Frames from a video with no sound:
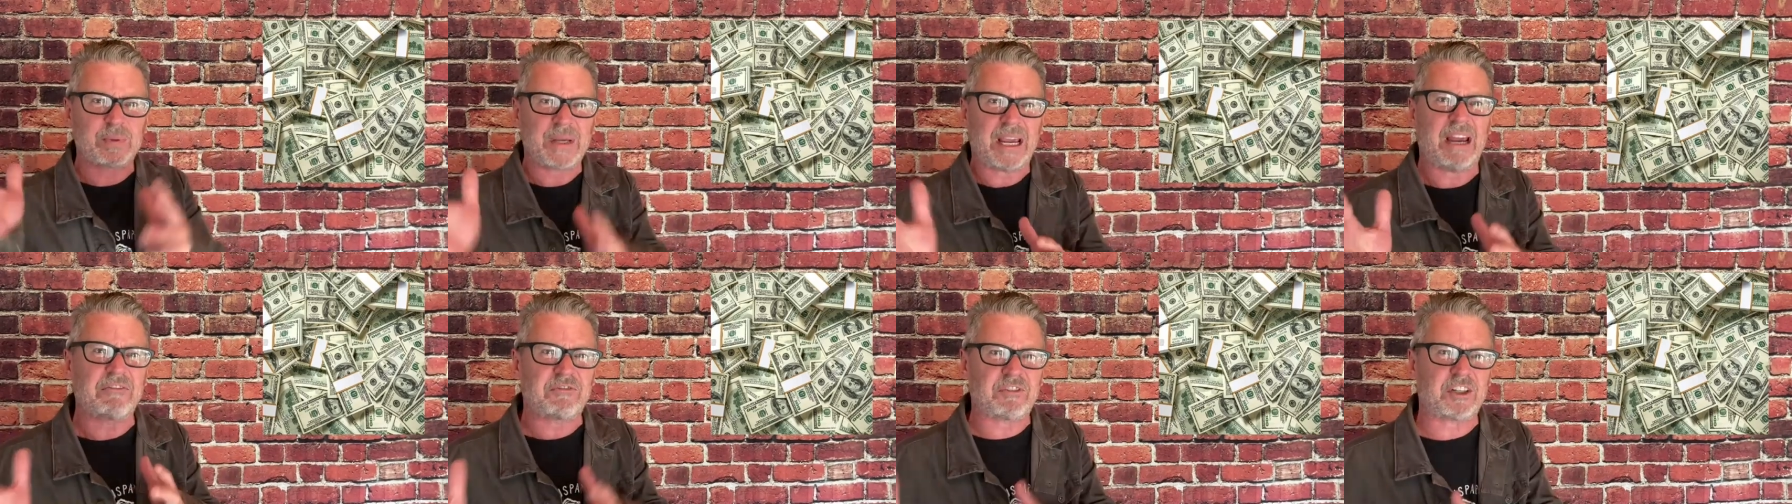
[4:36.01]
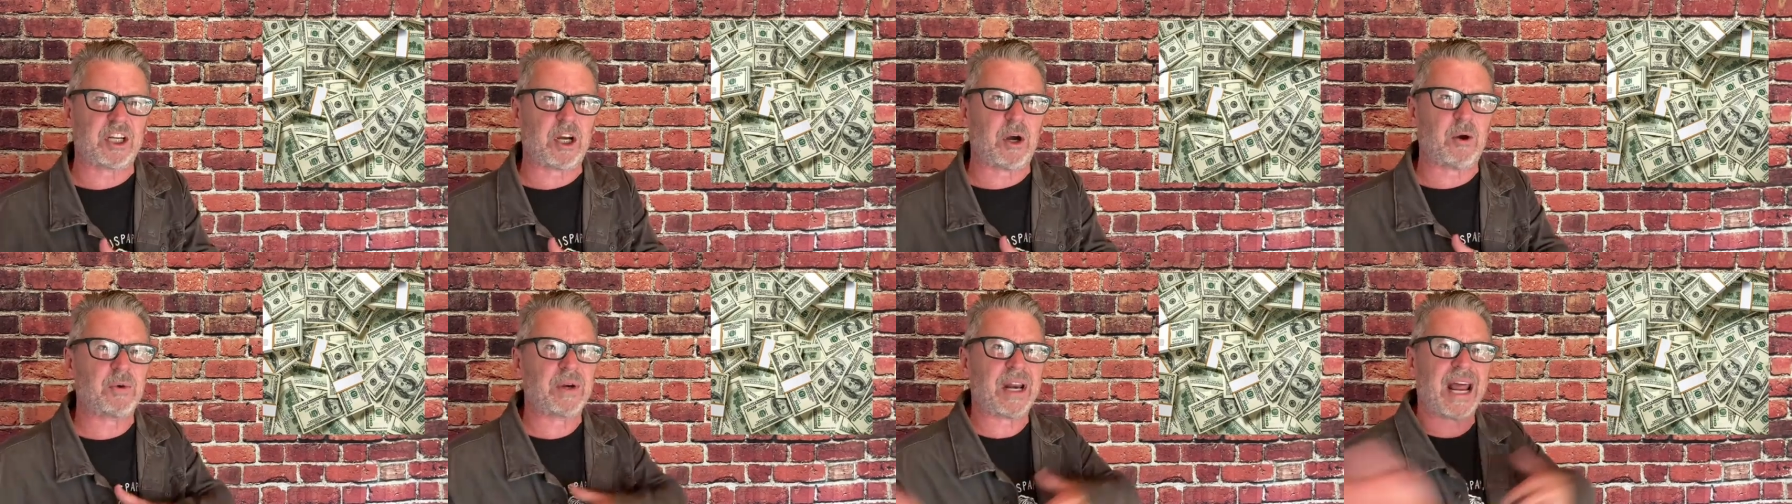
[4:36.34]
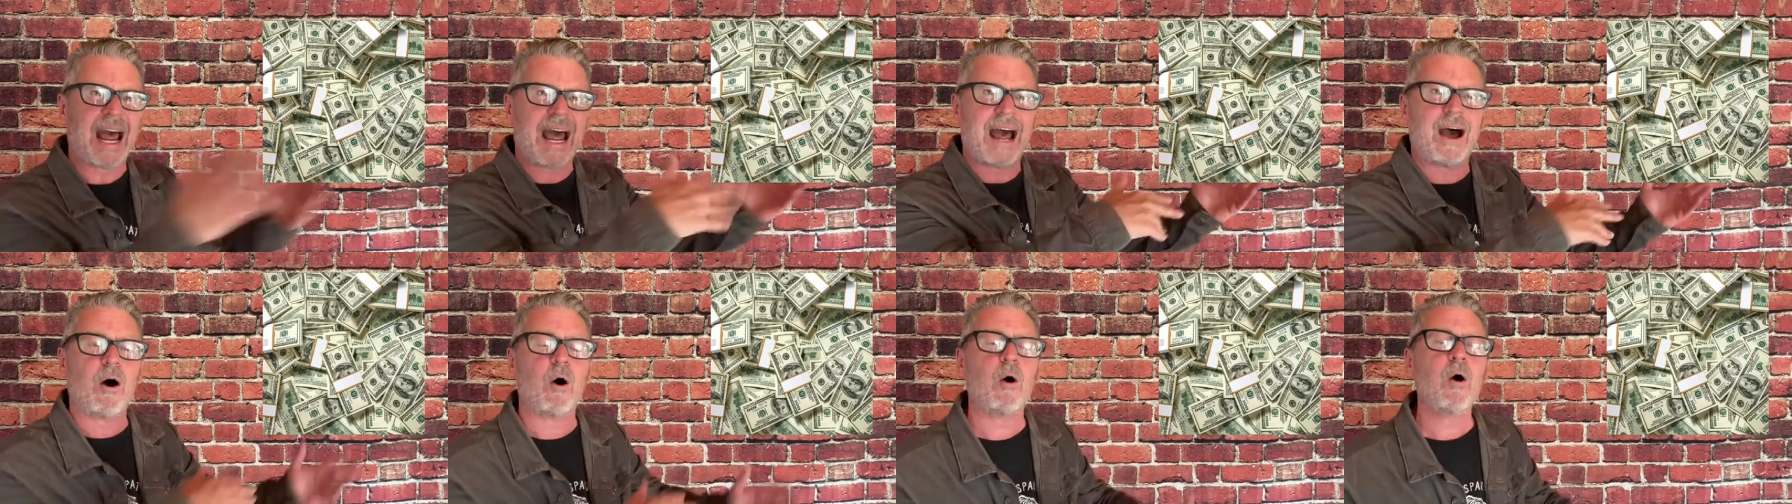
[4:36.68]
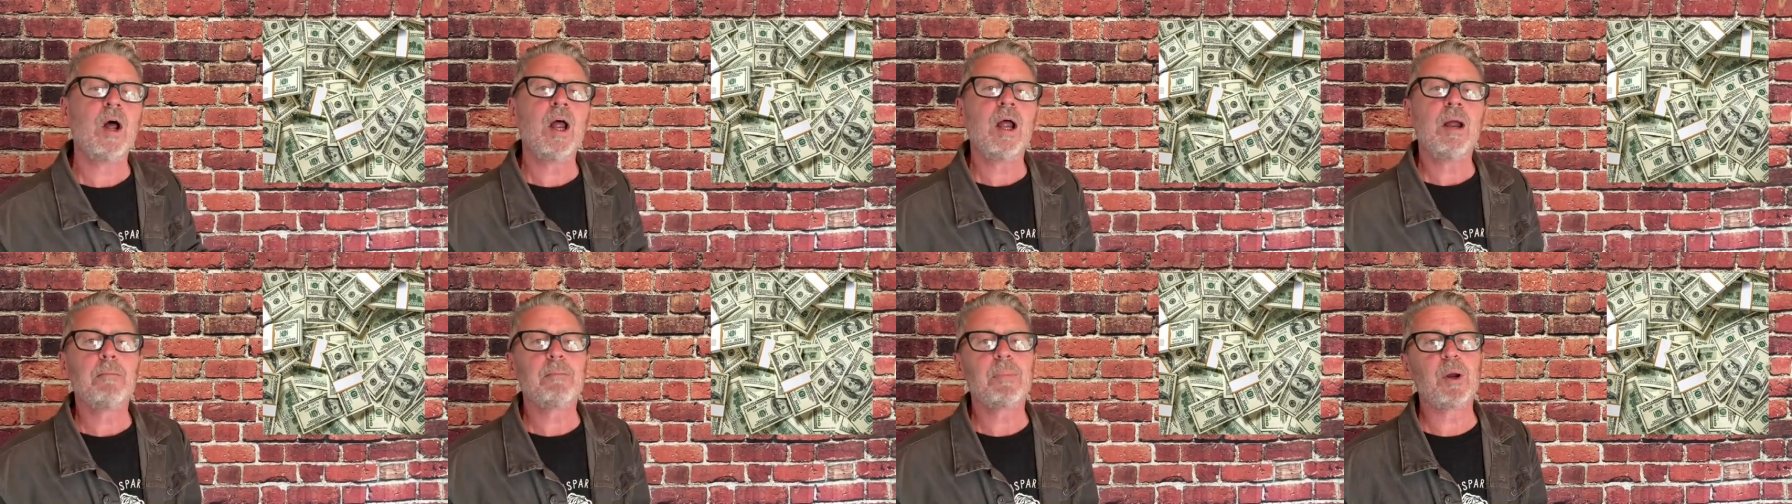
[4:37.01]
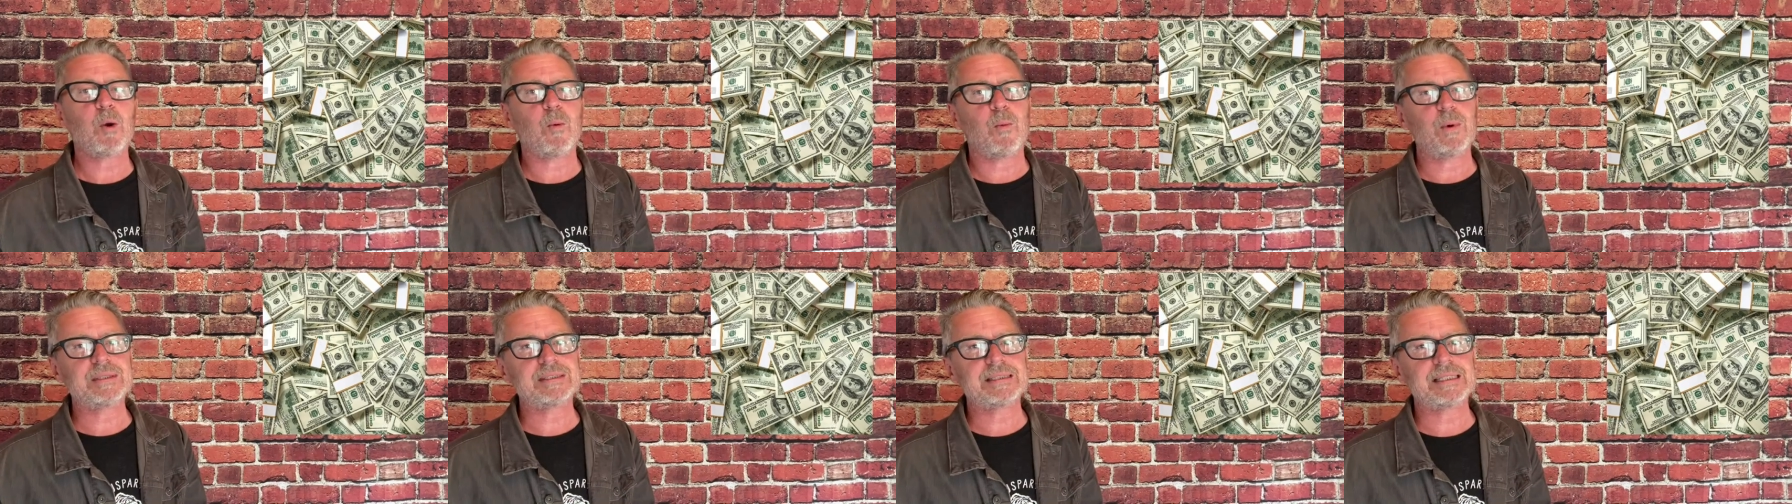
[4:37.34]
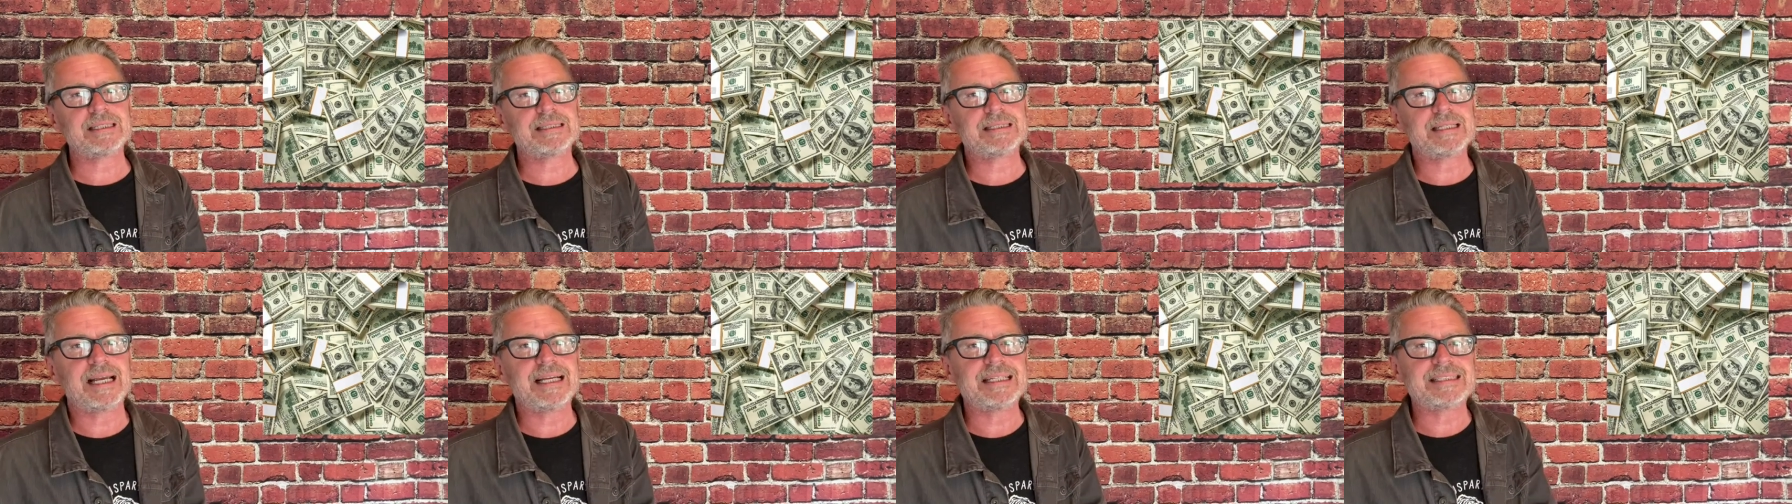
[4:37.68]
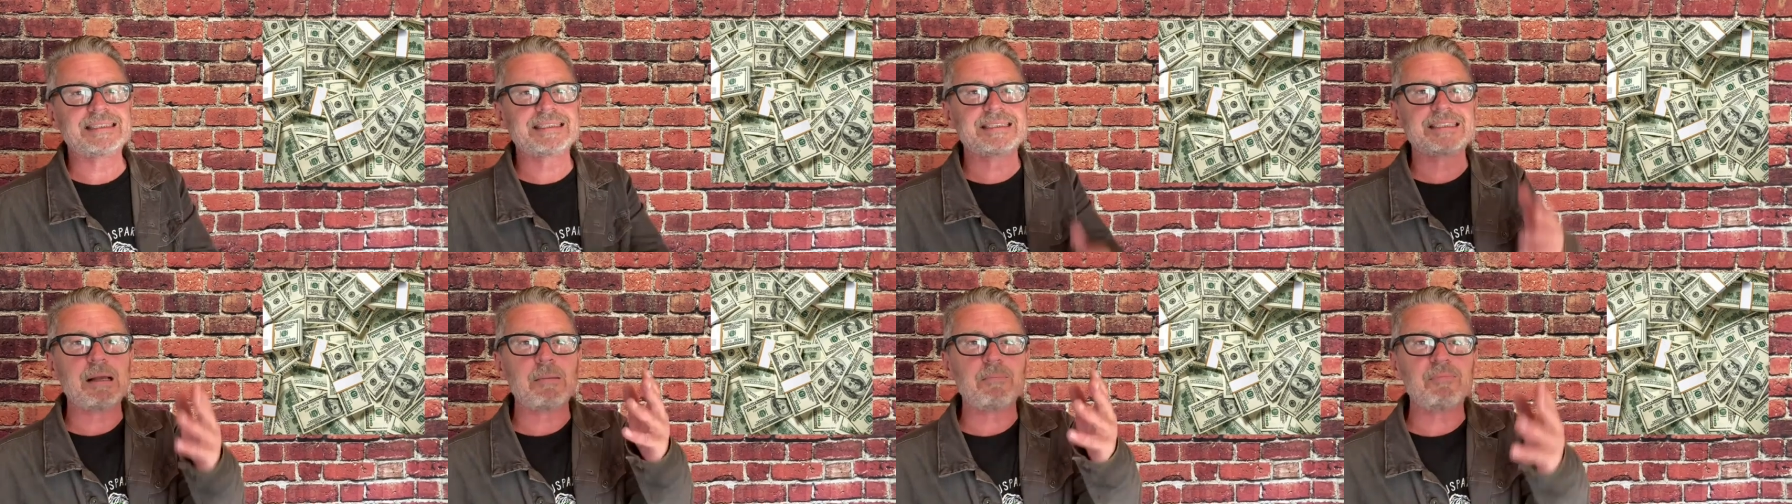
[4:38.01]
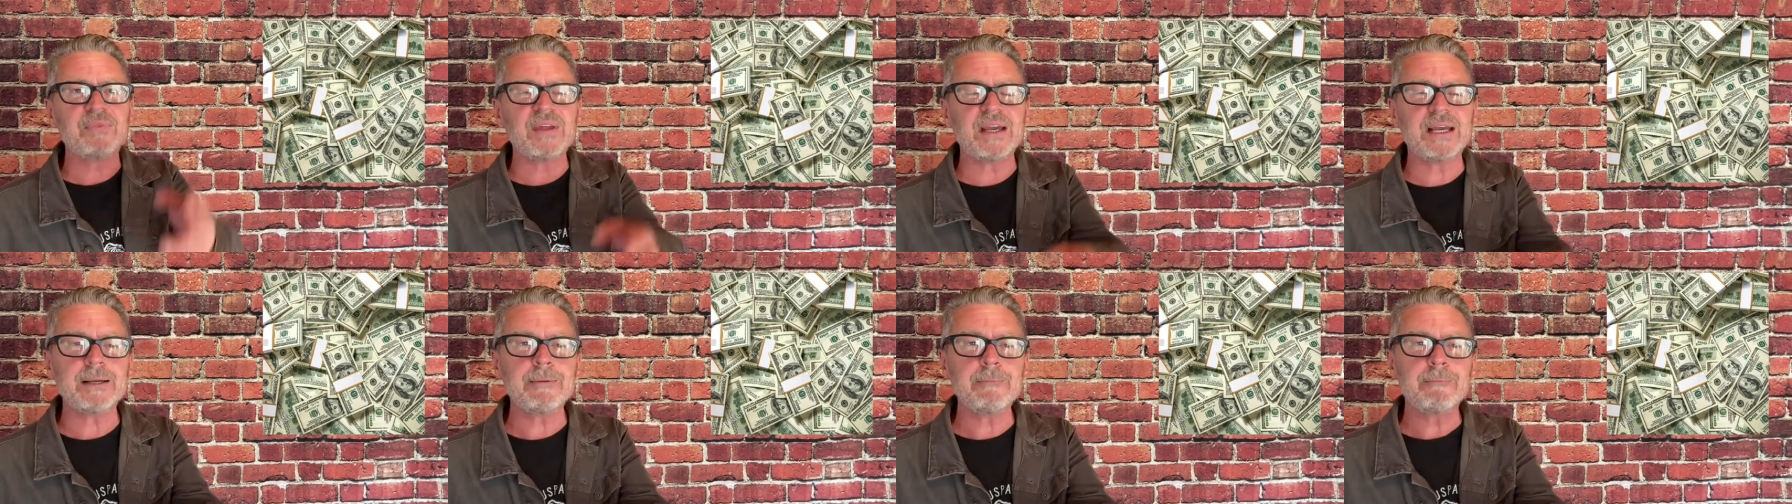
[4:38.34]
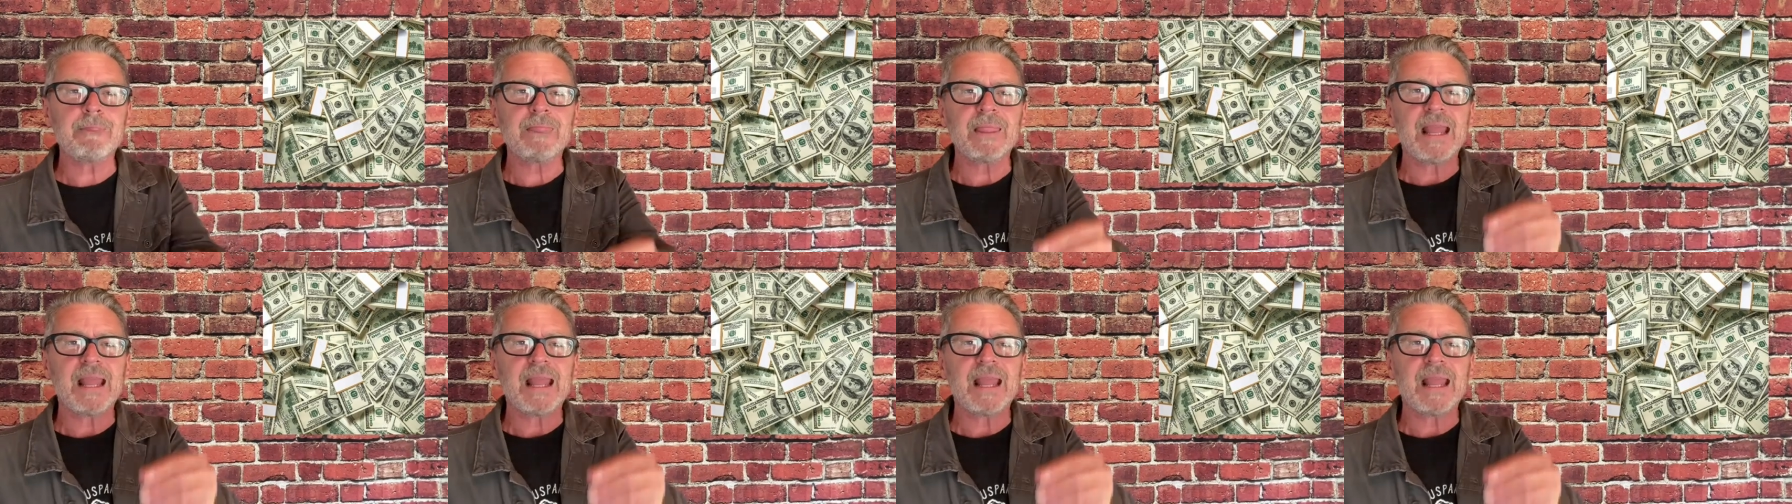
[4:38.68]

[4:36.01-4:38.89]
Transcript: We have to go now. But it's something